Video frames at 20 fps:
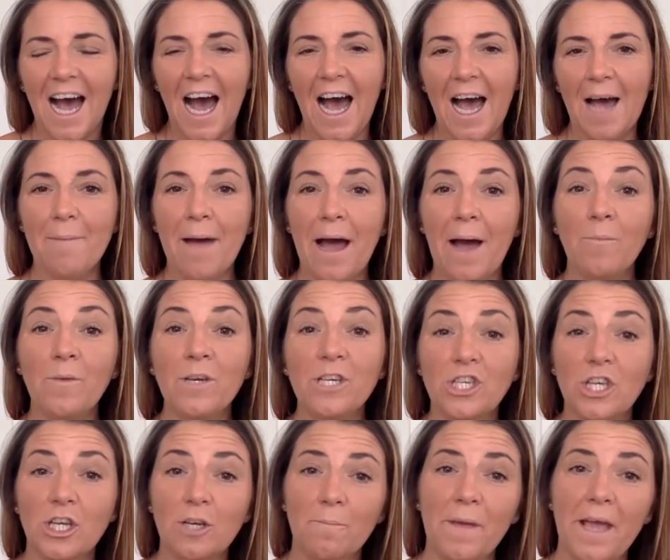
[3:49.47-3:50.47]
and we
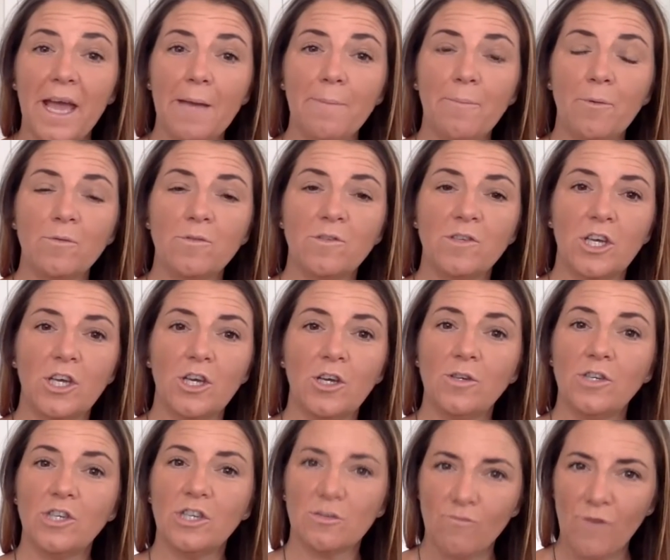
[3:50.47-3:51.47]
should be able
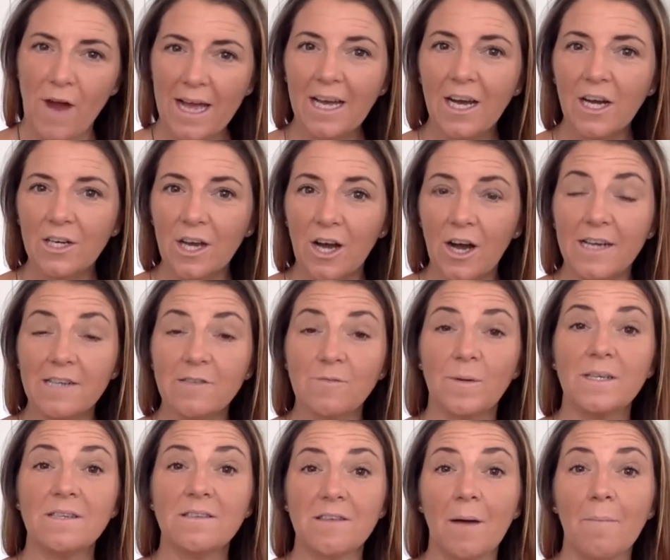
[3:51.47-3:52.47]
to just recognize
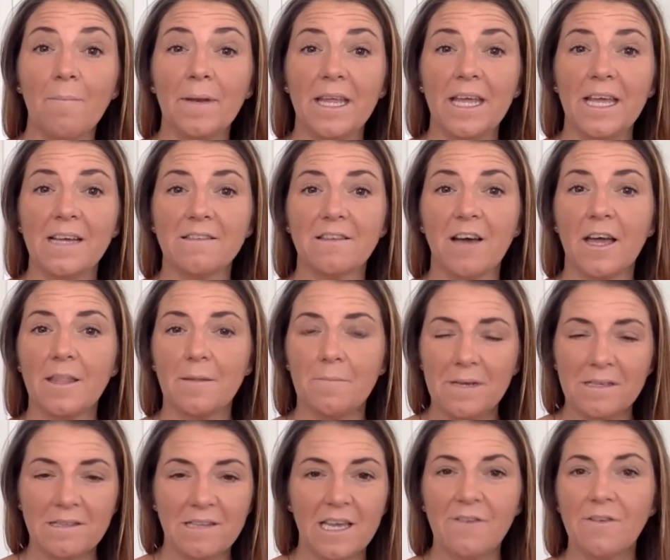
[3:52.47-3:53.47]
when somebody is either
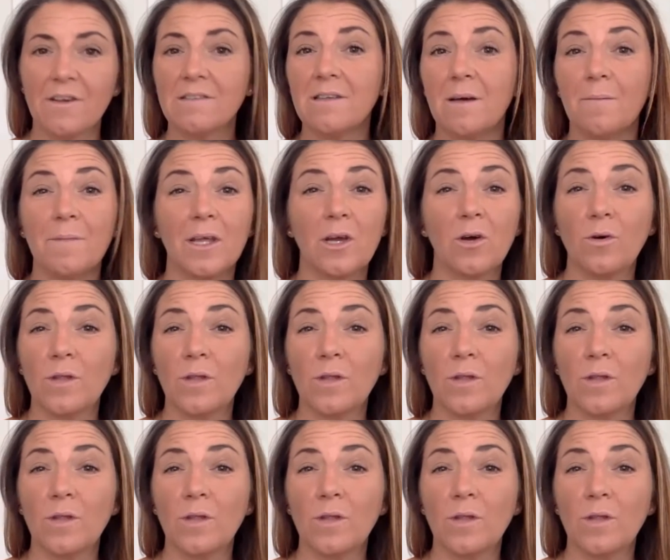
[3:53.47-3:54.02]
mishearing something